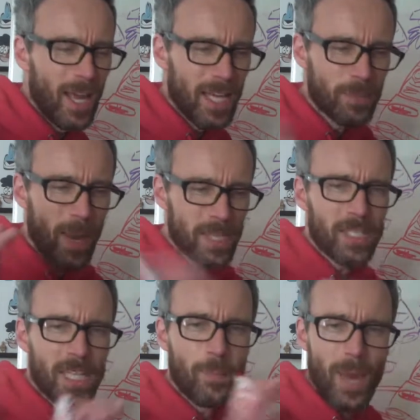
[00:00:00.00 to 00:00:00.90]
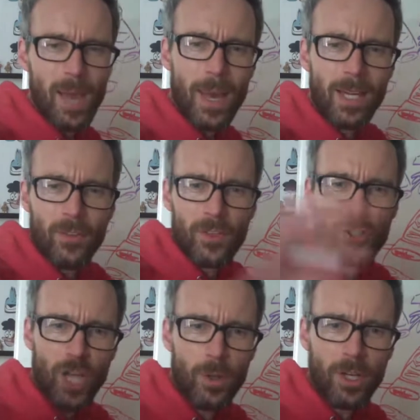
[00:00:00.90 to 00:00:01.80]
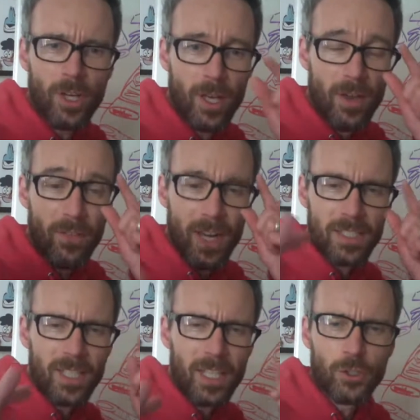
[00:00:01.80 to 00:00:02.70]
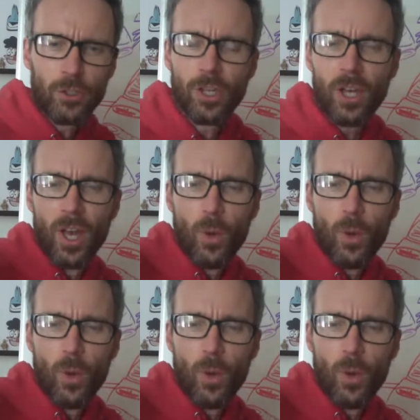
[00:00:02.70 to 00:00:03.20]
It's basically Batman and the Joker fighting each other